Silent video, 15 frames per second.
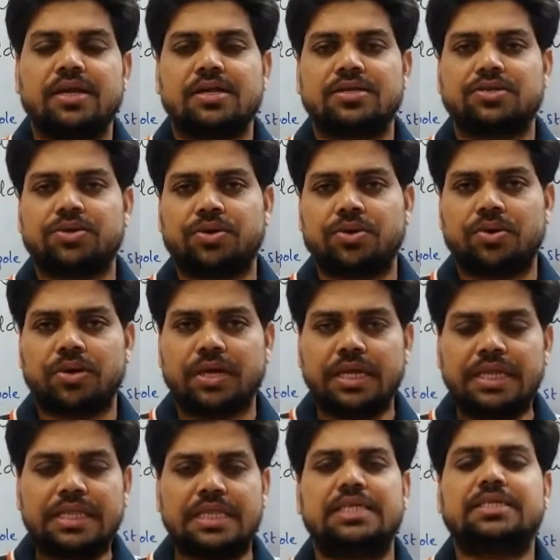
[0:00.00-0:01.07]
So
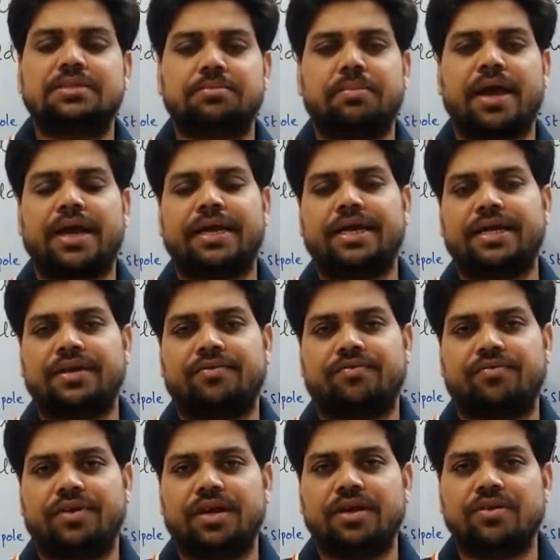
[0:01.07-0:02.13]
in this magnetic
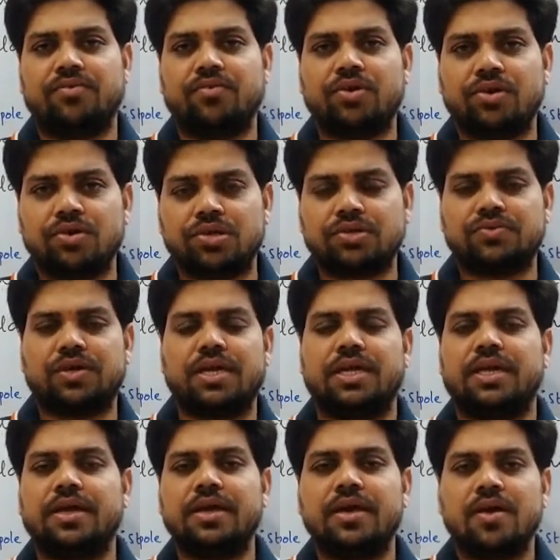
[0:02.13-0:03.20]
field, we
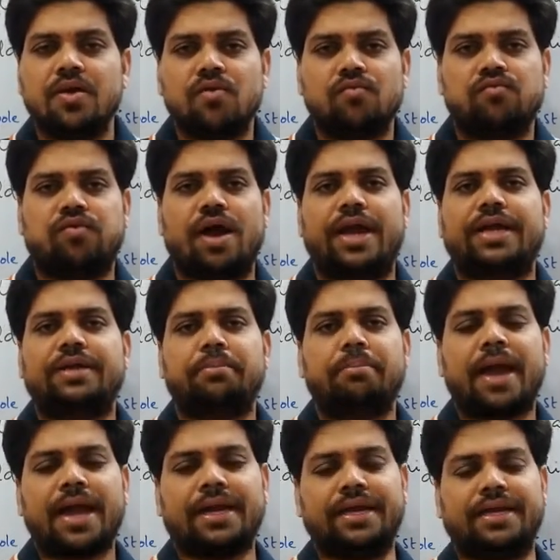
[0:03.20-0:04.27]
usually find
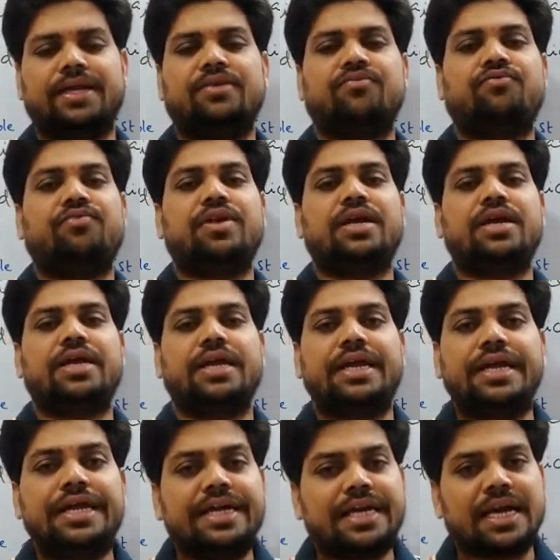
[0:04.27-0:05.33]
magnetic field
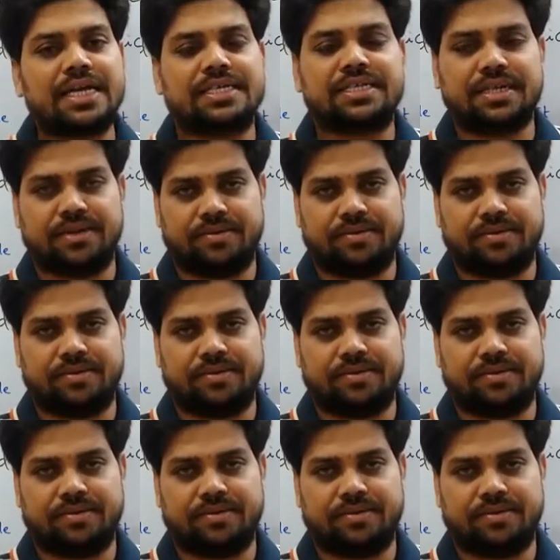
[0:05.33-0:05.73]
induction.